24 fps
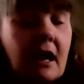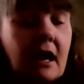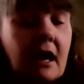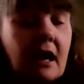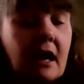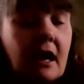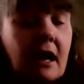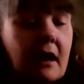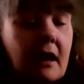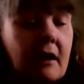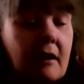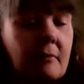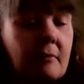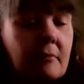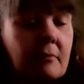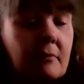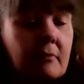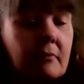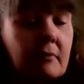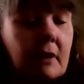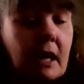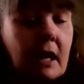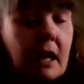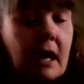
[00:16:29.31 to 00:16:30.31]
I
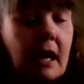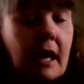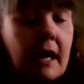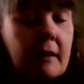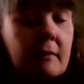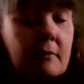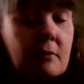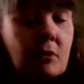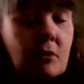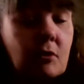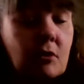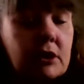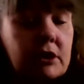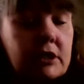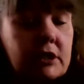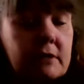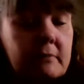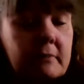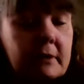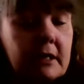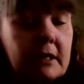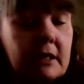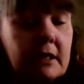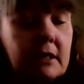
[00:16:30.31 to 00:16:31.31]
am going to
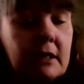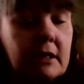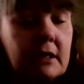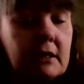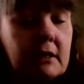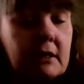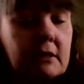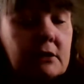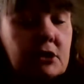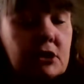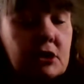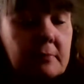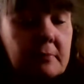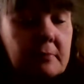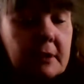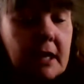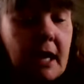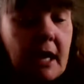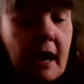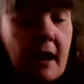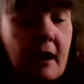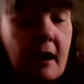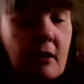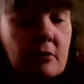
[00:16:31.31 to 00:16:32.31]
be shipping
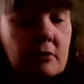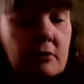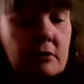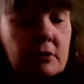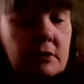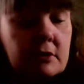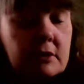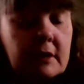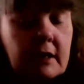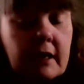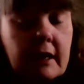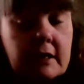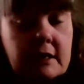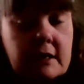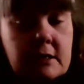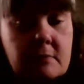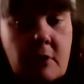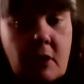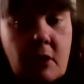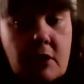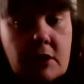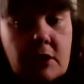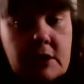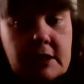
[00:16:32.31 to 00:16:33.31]
out a
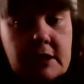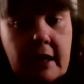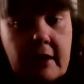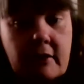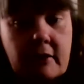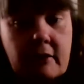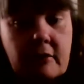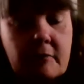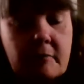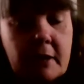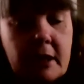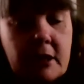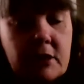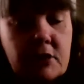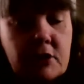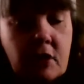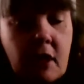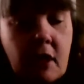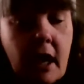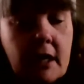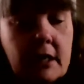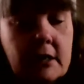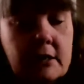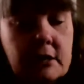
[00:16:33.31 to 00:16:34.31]
small container of
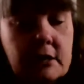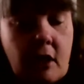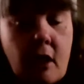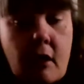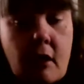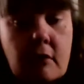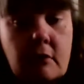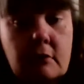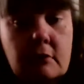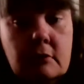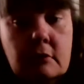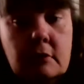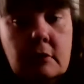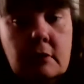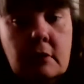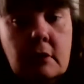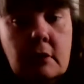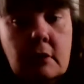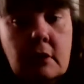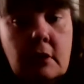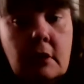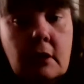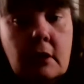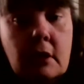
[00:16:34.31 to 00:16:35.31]
metronidazole,
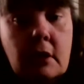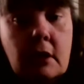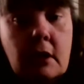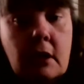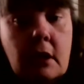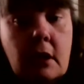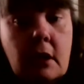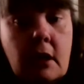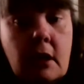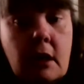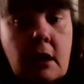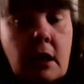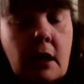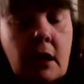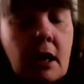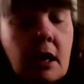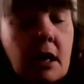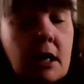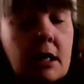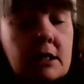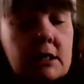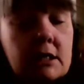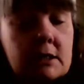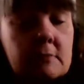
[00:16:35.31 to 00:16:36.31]

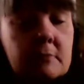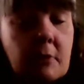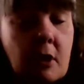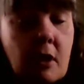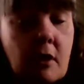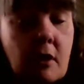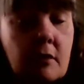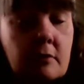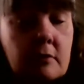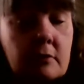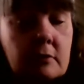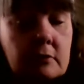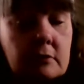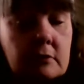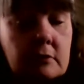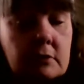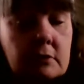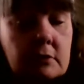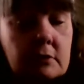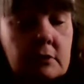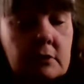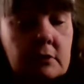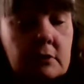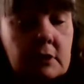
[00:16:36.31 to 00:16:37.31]
a small
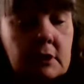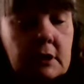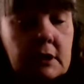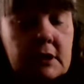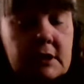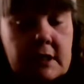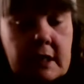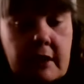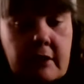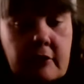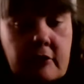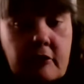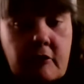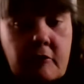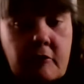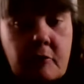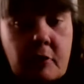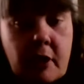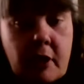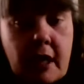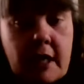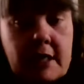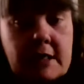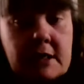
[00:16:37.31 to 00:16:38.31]
container
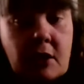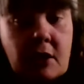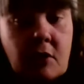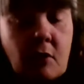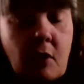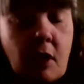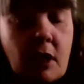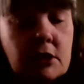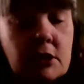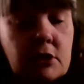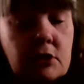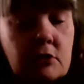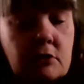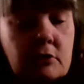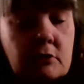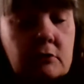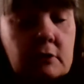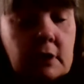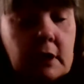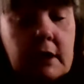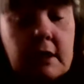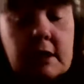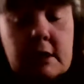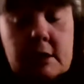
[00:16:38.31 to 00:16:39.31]
of
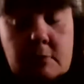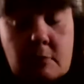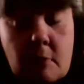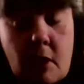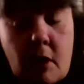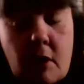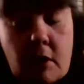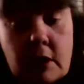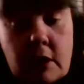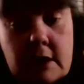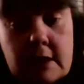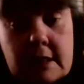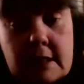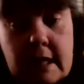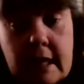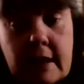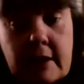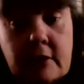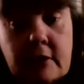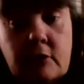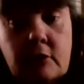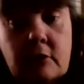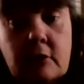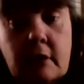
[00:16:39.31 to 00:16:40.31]
Presequantal, and a small
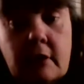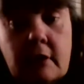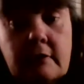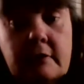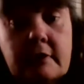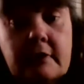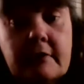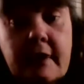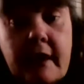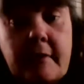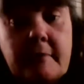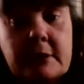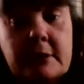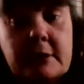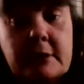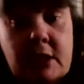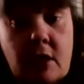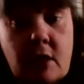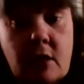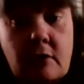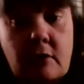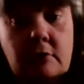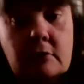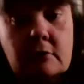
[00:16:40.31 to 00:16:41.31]
container of
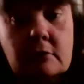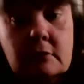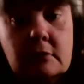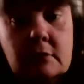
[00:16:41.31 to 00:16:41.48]
levamisole